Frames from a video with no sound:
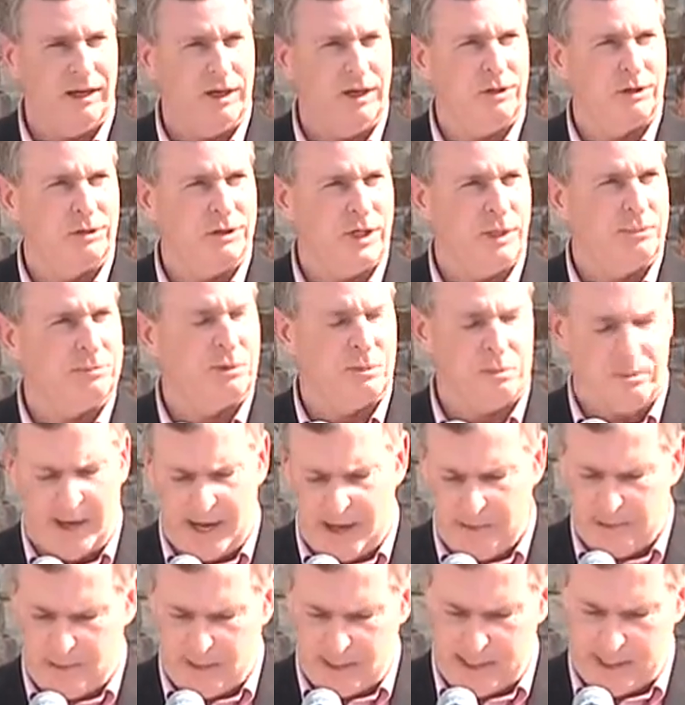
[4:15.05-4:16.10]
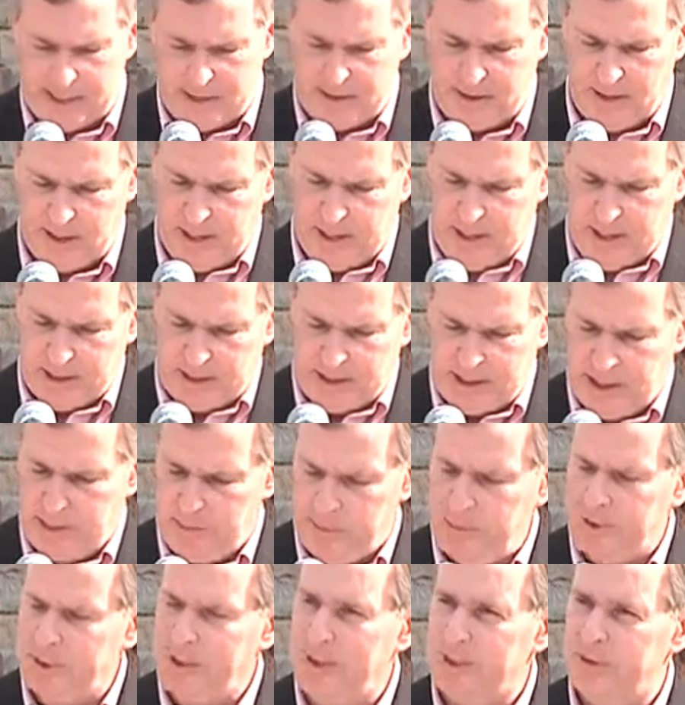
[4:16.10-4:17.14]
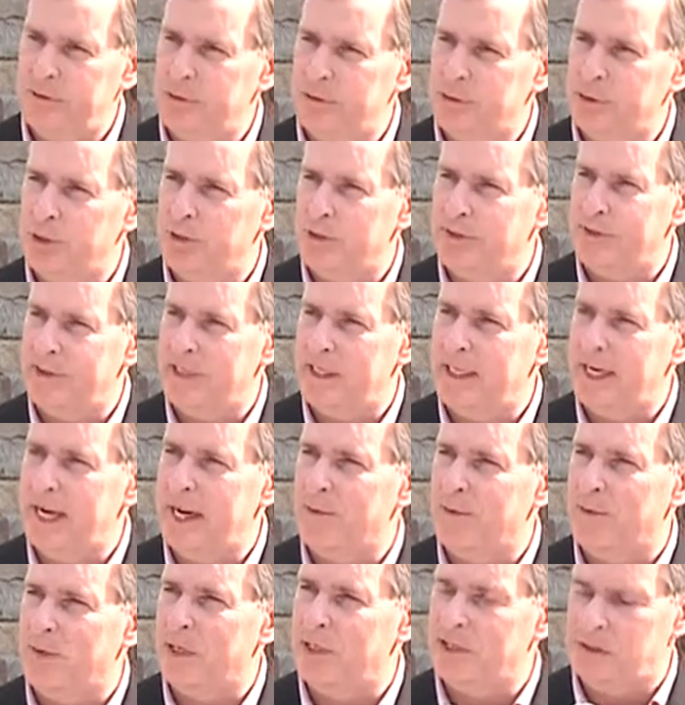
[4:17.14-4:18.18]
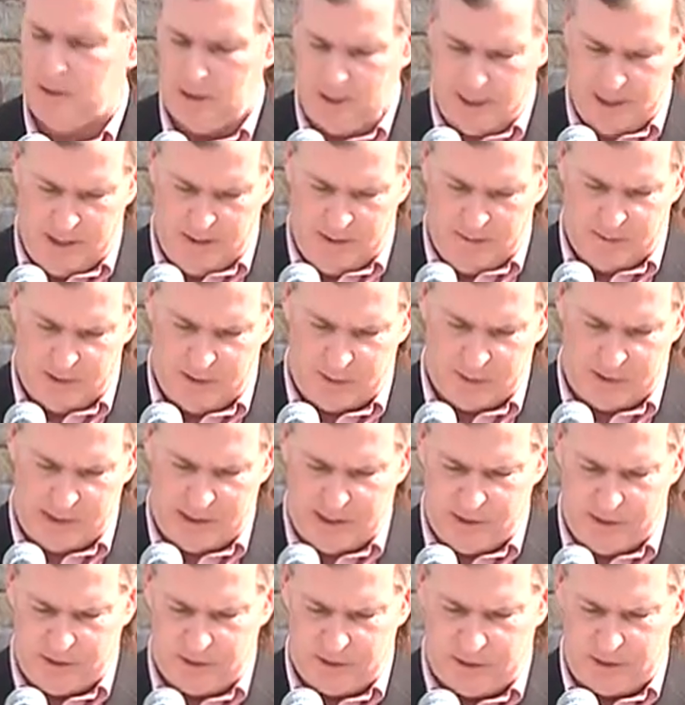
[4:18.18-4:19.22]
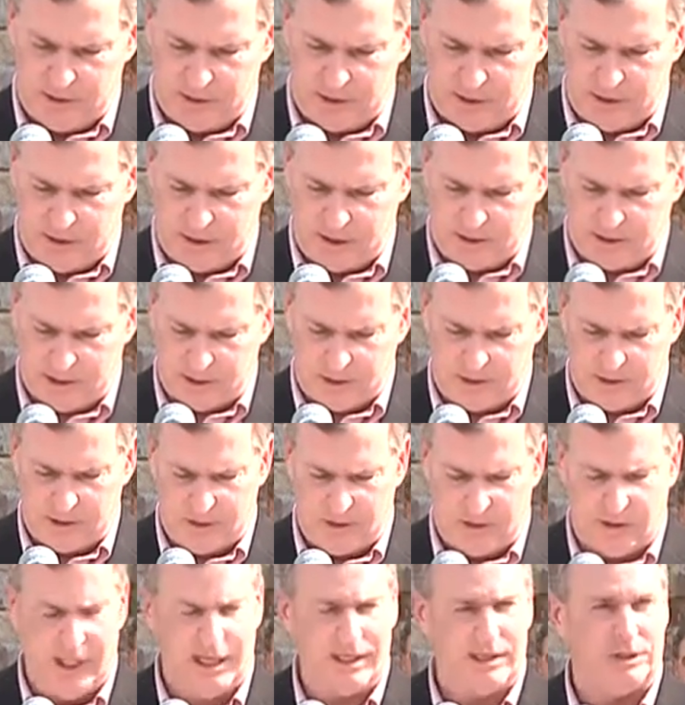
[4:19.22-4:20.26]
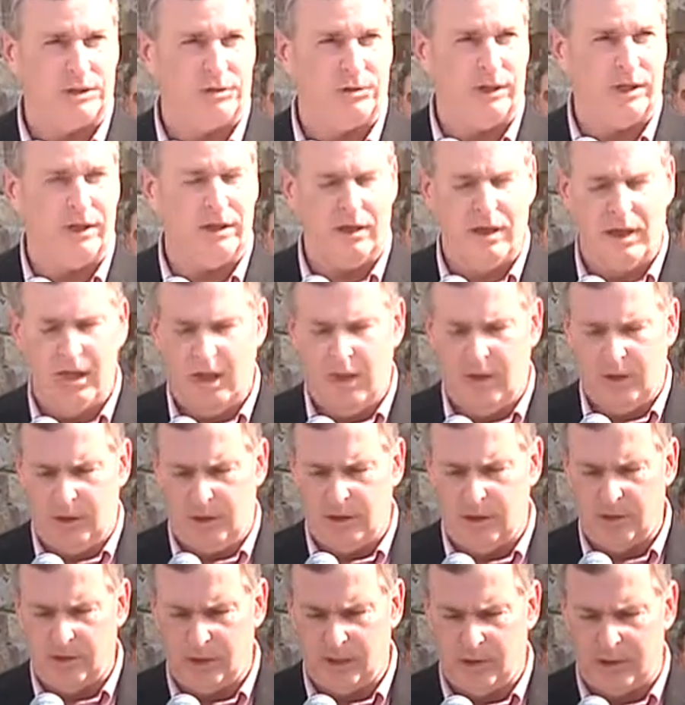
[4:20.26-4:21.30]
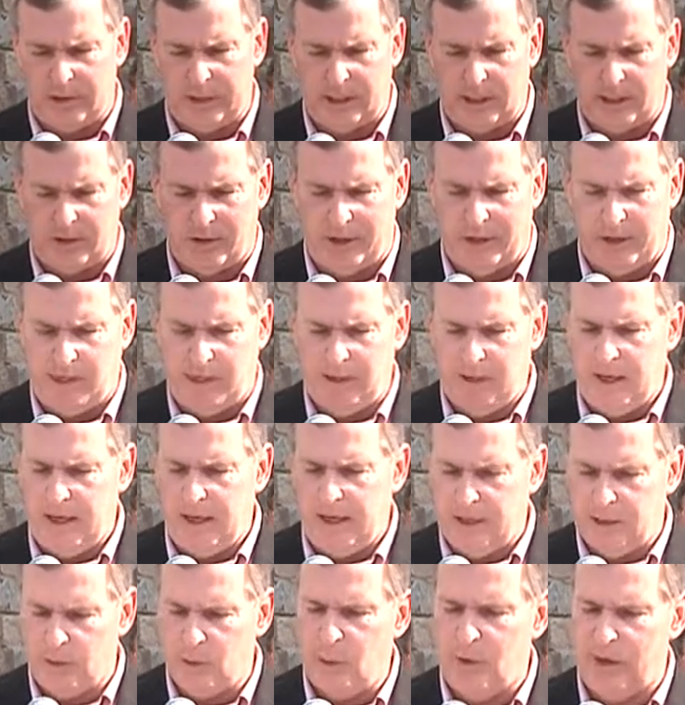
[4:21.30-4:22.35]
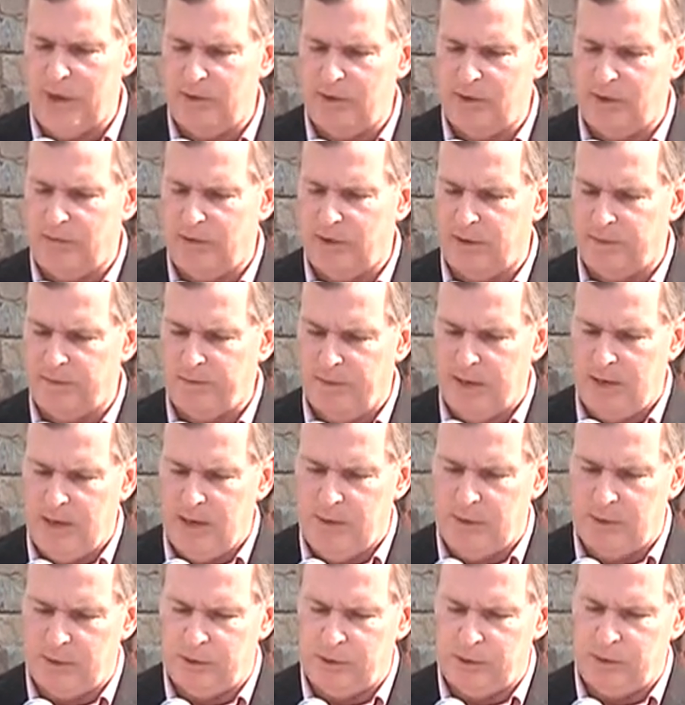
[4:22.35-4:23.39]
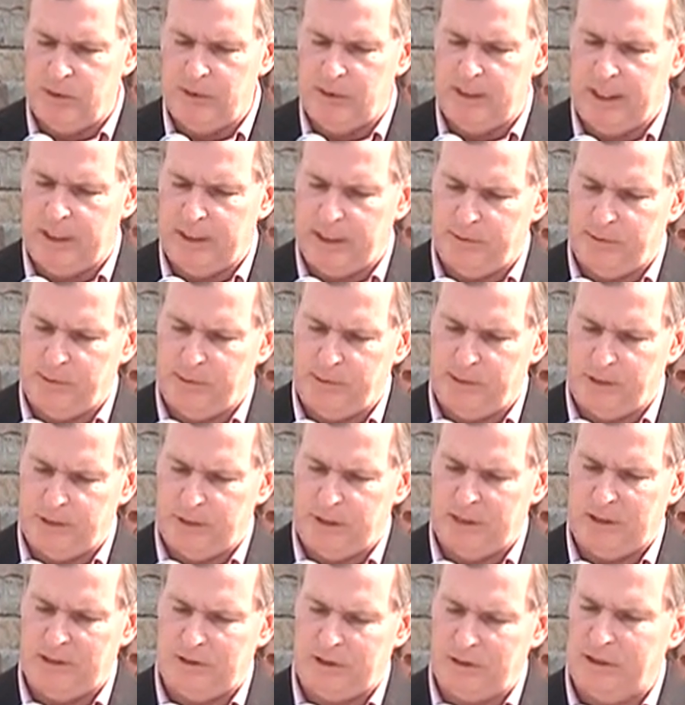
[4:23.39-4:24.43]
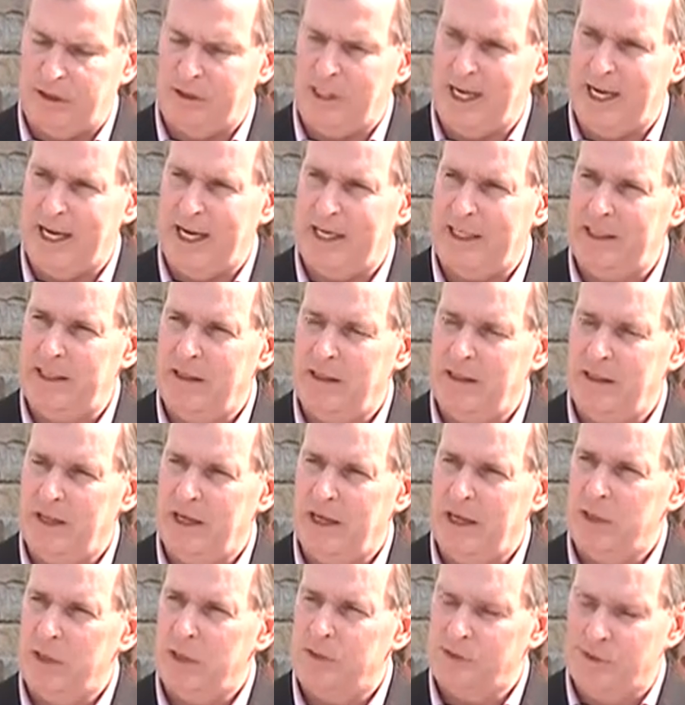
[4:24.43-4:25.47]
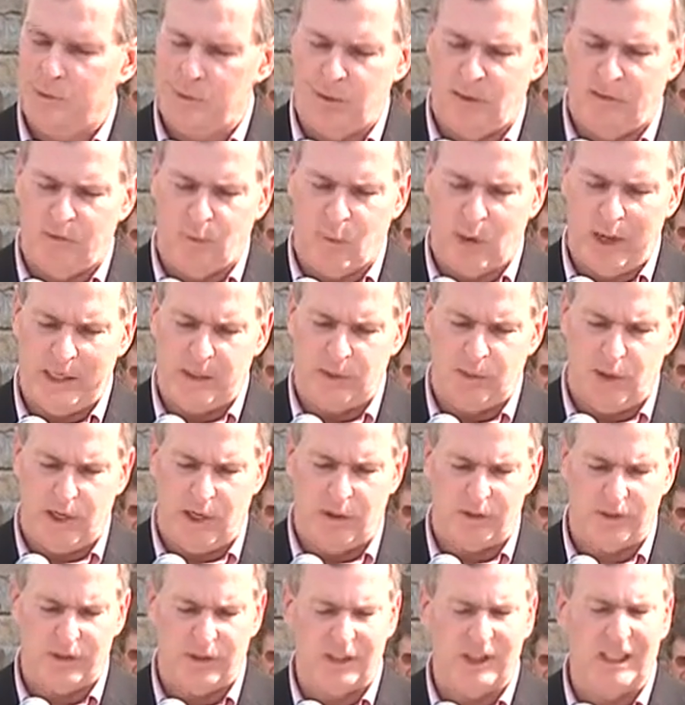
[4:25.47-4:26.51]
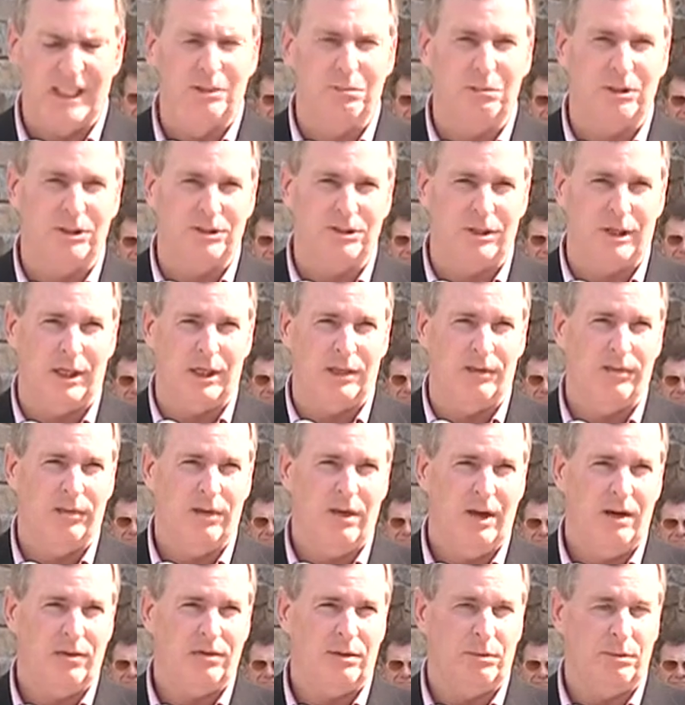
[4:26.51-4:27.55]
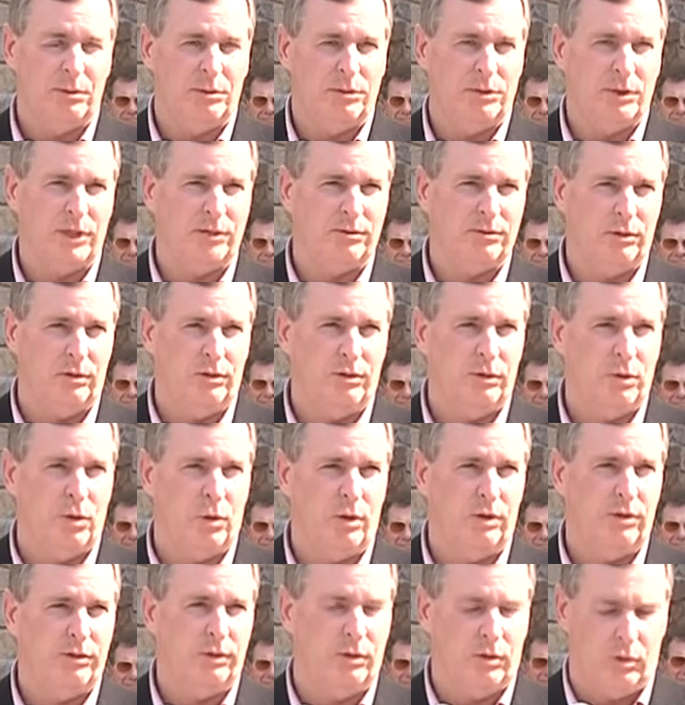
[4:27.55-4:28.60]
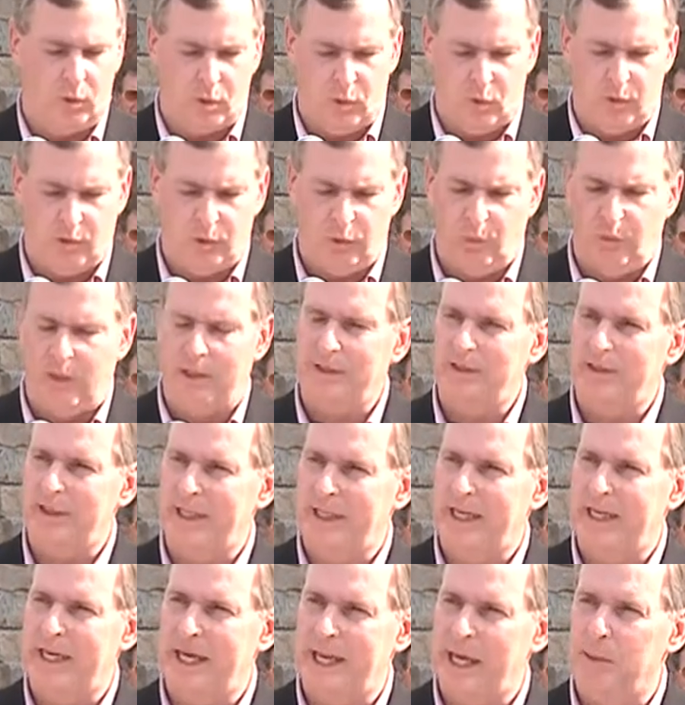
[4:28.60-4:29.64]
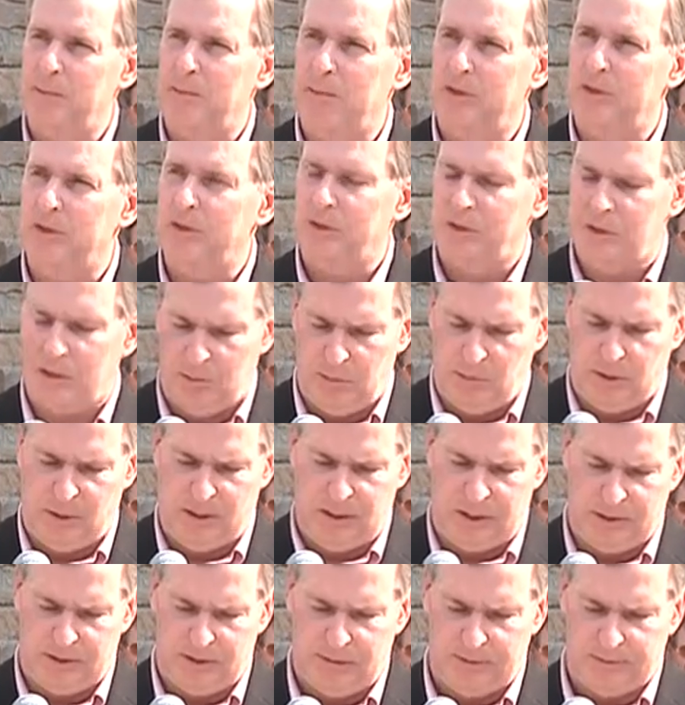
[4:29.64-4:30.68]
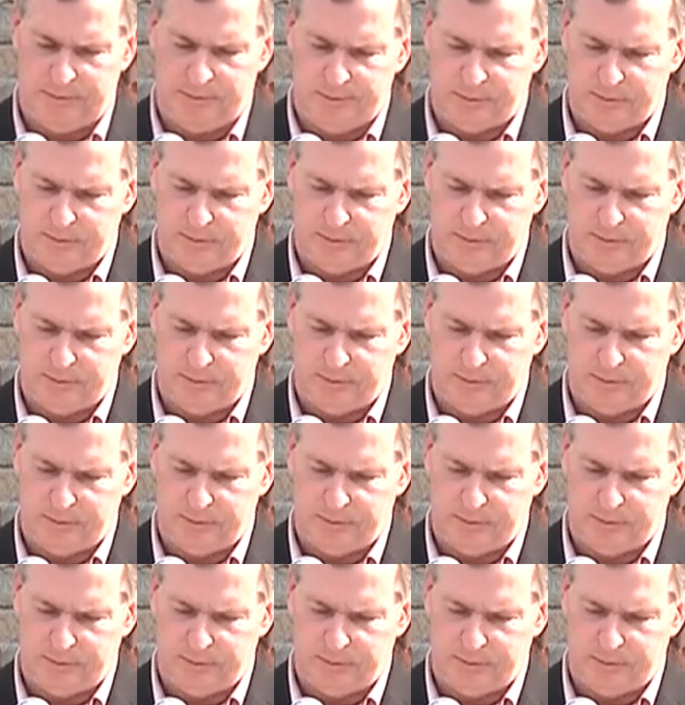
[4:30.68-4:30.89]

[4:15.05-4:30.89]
interceptor pipeline deep beneath the surface that now runs from 10th Street to 62nd Street near the Crooked Creek and the White River, is designed to remove wastewater seamlessly from the central, north, and northwest Indianapolis communities.